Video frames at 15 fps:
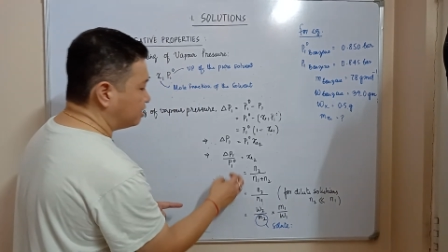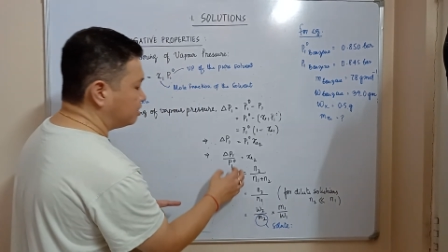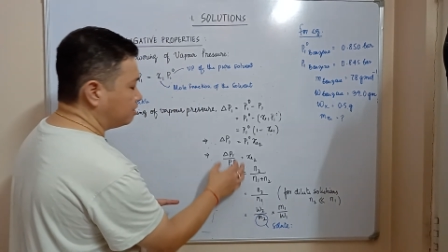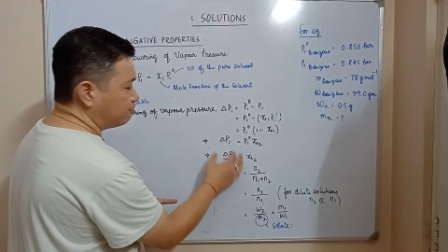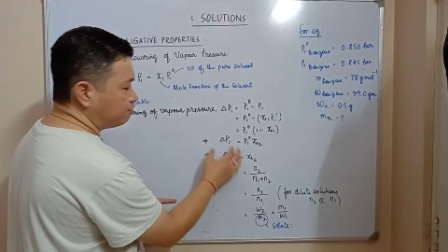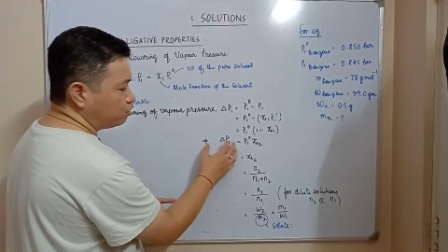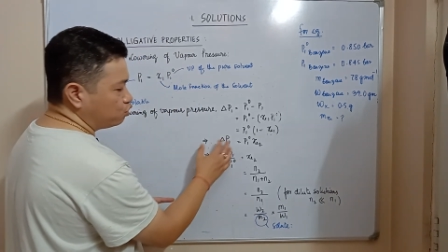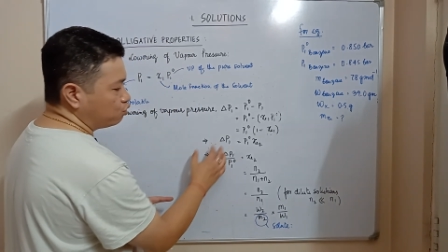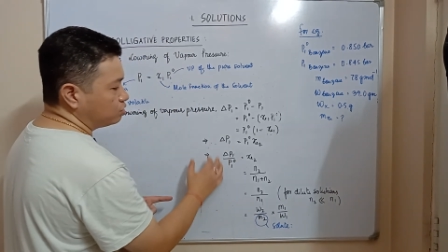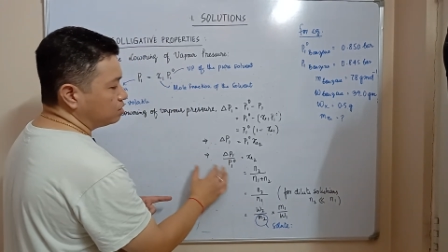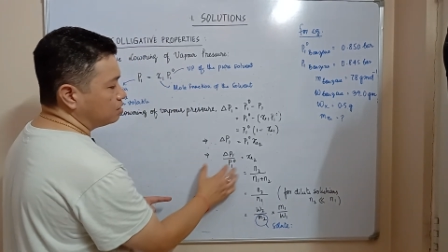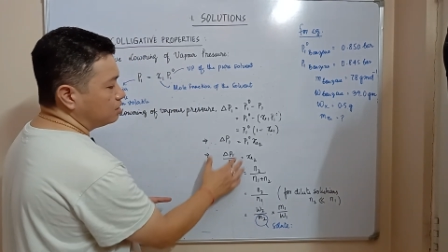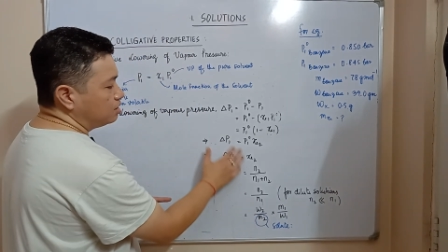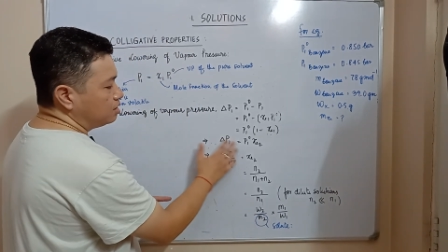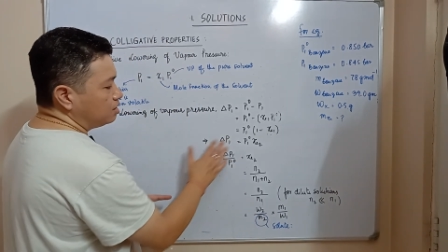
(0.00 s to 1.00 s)
and if you know
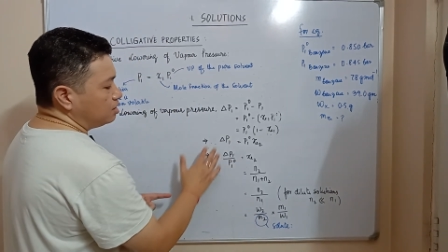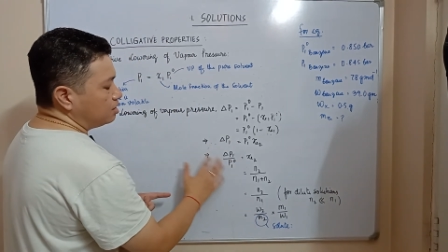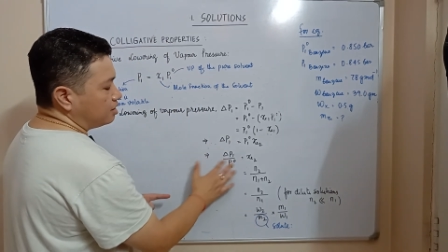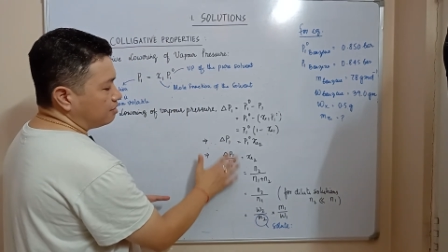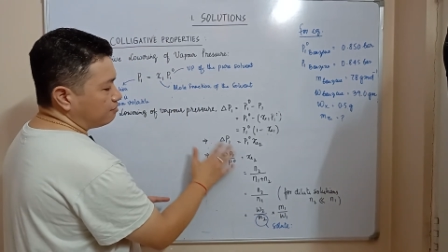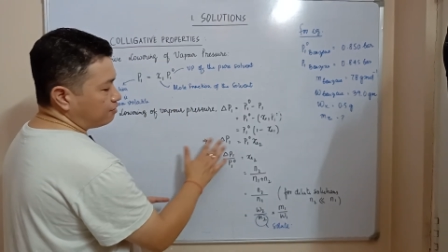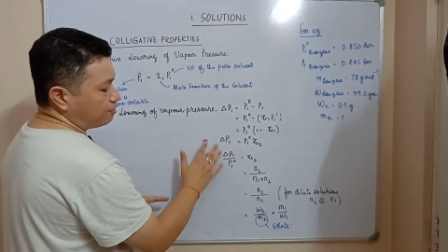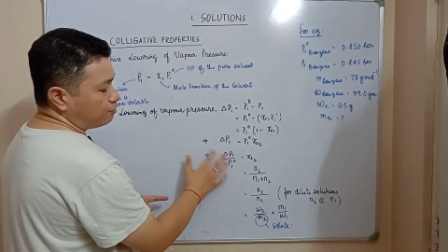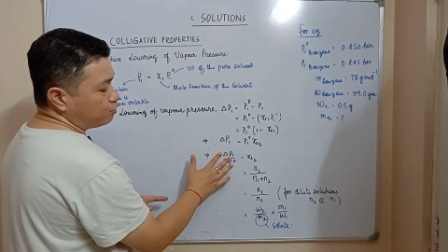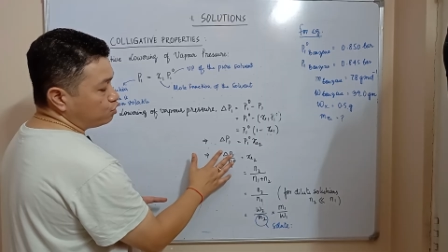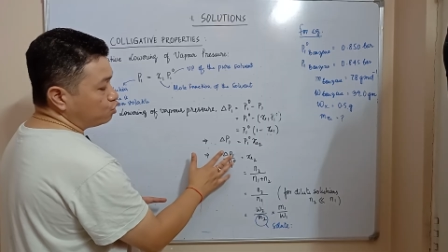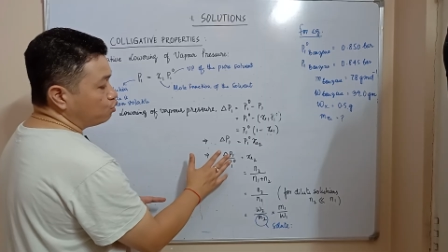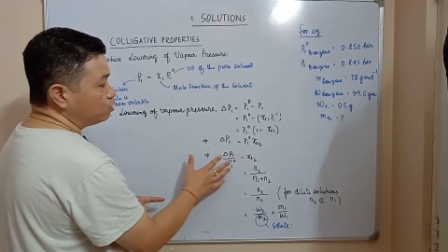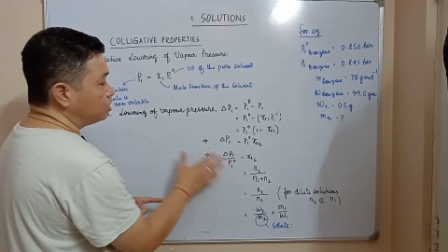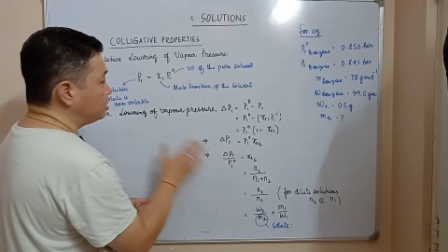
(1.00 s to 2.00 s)
the
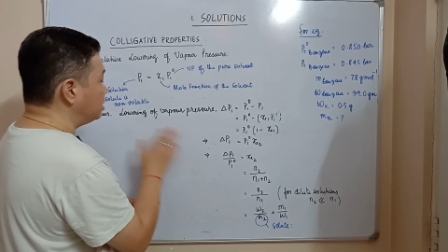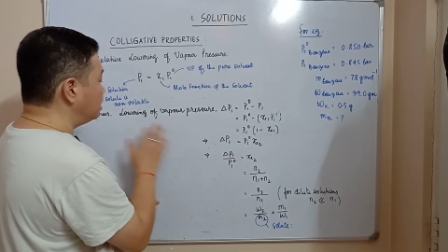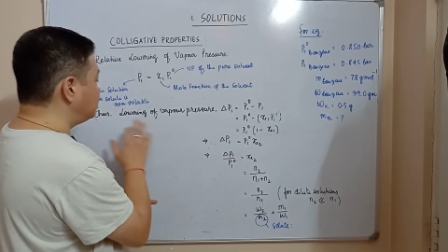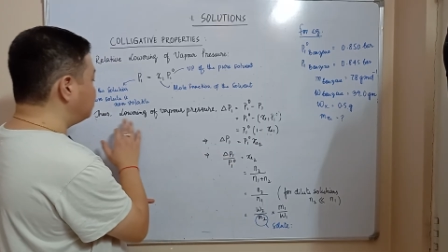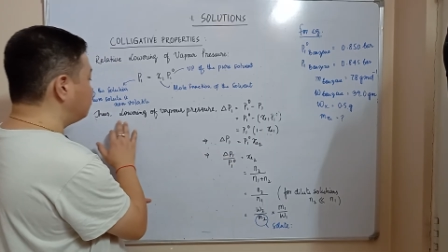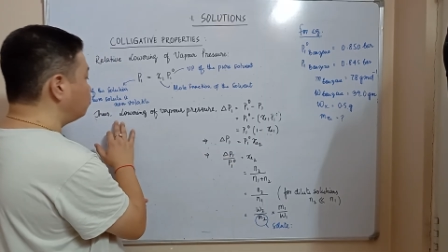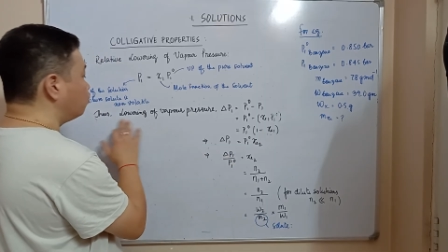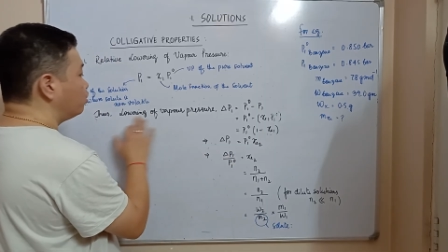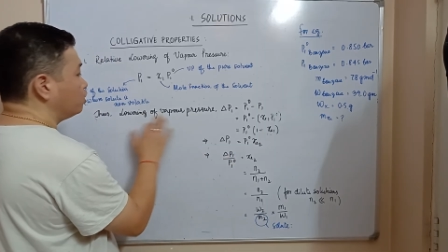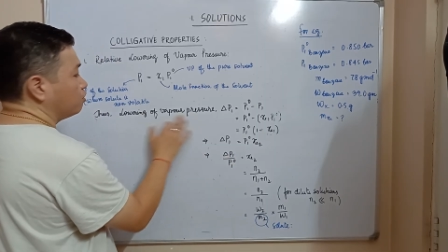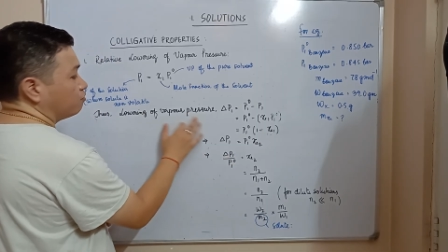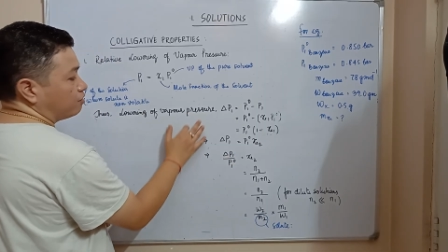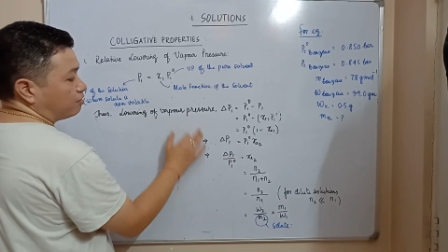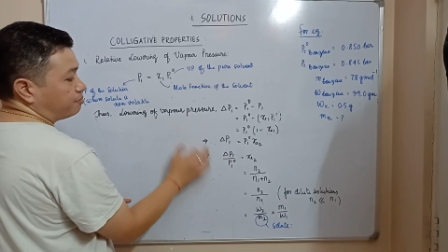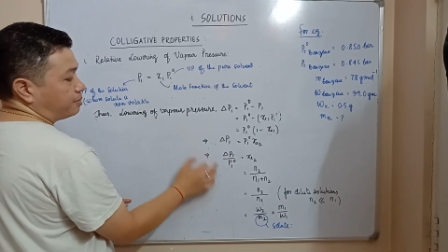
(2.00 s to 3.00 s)
relative
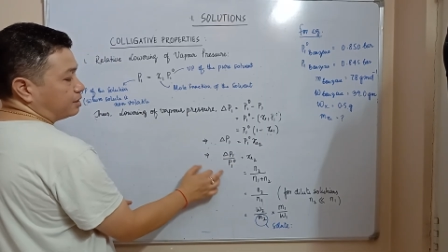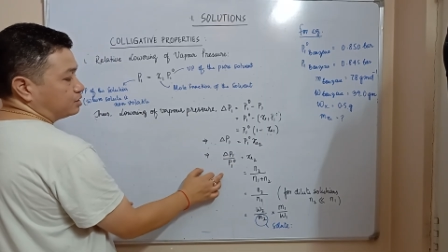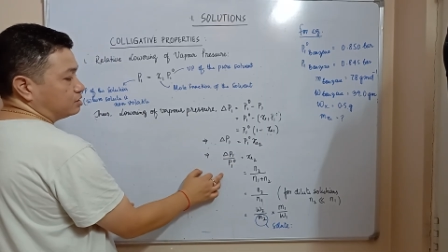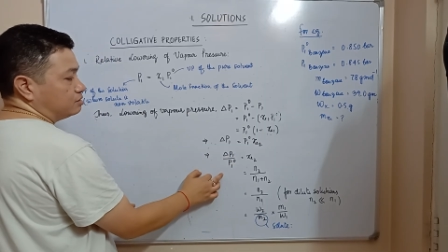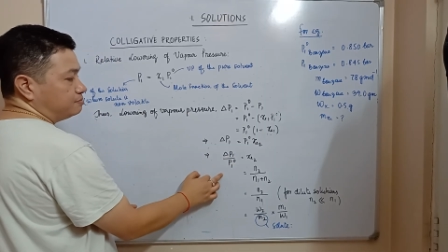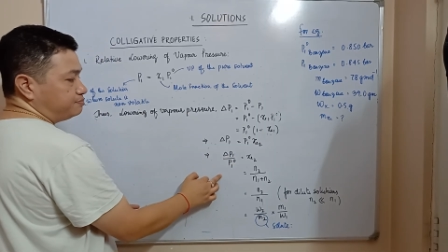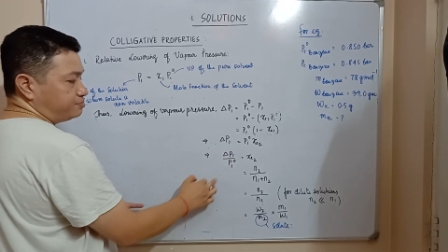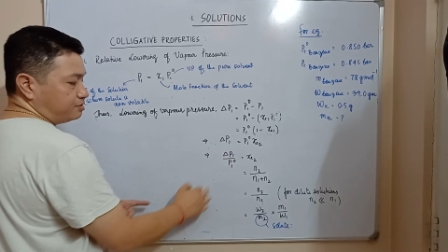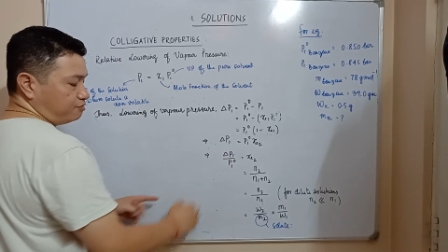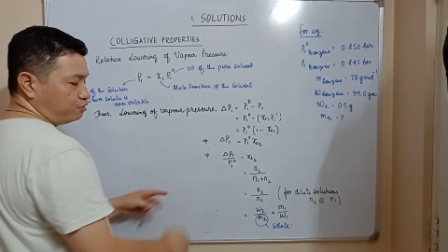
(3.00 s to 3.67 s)
lowering of vapor pressure,